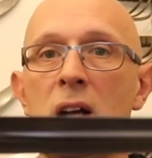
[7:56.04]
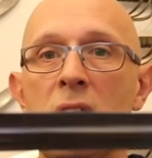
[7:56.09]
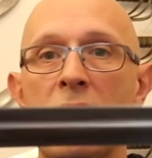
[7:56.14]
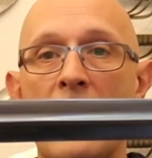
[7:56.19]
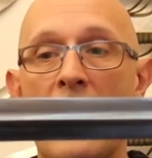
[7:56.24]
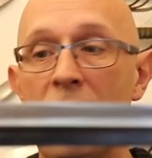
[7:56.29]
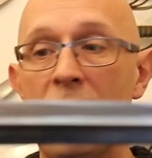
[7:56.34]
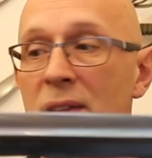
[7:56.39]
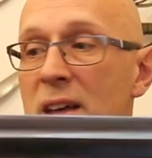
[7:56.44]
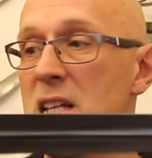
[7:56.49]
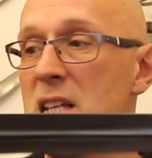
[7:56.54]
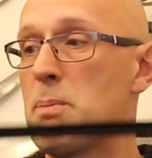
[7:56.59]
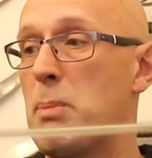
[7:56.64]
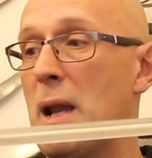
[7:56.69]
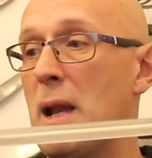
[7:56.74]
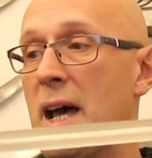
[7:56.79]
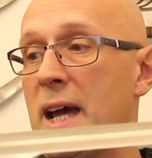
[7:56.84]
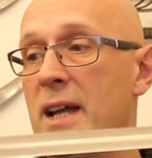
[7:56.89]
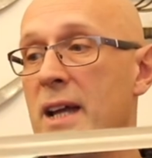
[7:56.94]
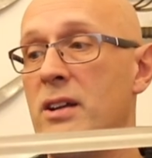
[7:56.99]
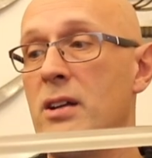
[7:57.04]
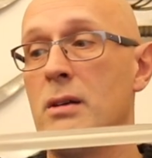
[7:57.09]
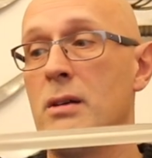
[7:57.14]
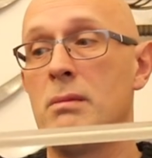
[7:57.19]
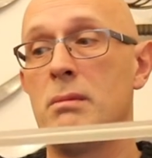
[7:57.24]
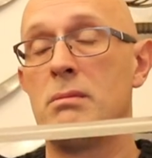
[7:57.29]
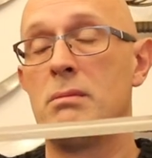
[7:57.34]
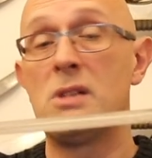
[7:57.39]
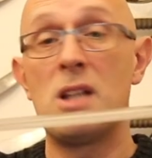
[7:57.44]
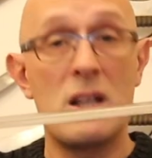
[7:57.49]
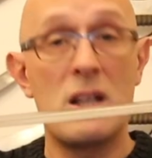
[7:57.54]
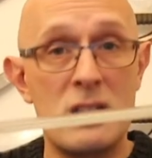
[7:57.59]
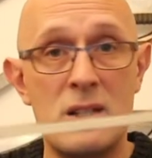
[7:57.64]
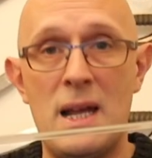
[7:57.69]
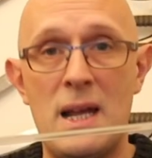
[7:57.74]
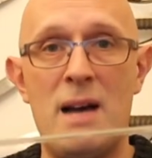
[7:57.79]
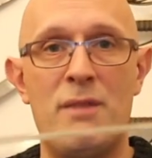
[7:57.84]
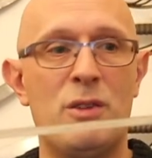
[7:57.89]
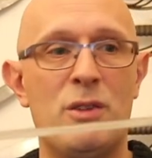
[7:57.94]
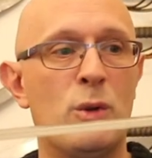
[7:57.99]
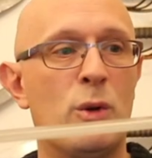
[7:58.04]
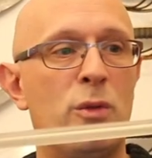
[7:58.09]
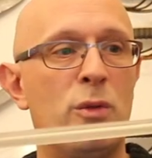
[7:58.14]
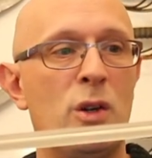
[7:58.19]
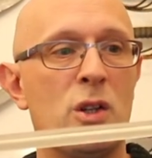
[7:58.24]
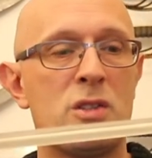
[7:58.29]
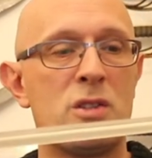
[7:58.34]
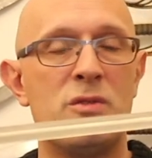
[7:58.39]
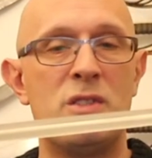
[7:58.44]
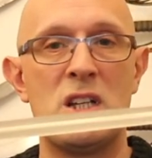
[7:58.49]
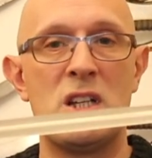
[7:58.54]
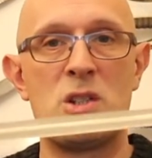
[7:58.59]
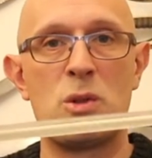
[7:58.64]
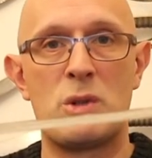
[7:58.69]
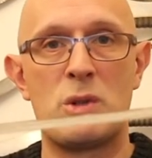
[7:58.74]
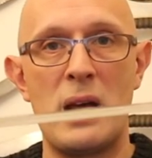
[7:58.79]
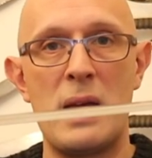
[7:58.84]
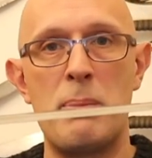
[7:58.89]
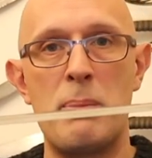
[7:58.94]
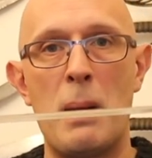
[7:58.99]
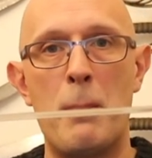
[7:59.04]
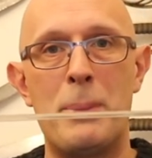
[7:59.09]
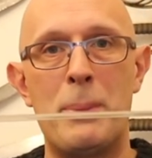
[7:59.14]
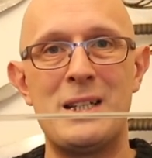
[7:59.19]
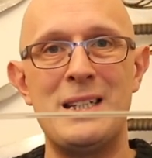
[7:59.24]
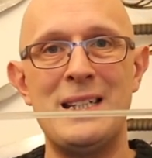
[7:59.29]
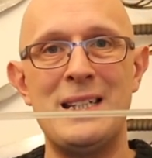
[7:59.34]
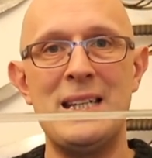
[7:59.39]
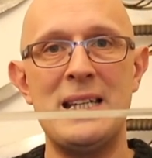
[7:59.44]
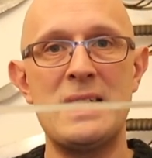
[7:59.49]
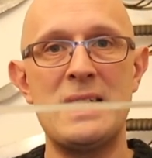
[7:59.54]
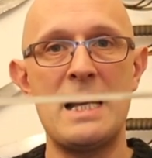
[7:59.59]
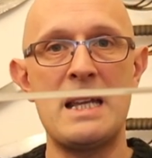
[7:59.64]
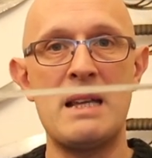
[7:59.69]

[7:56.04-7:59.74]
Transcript: And this blade doesn't have an awful lot of distal taper, but it is